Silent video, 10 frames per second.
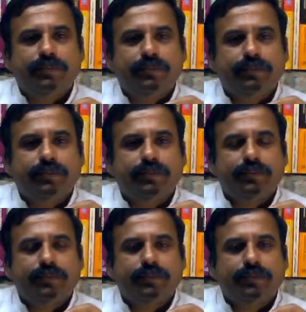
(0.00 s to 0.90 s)

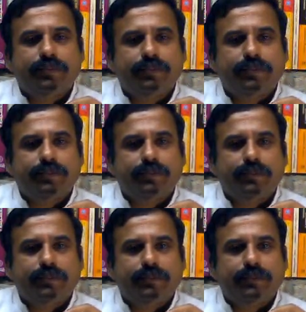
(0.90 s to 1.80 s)

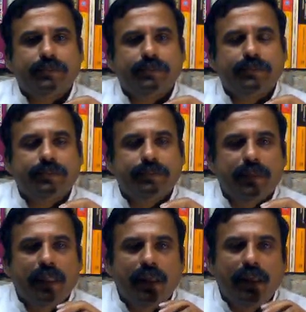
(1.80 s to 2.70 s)

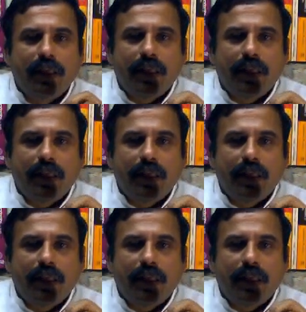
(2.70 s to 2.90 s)
(silence)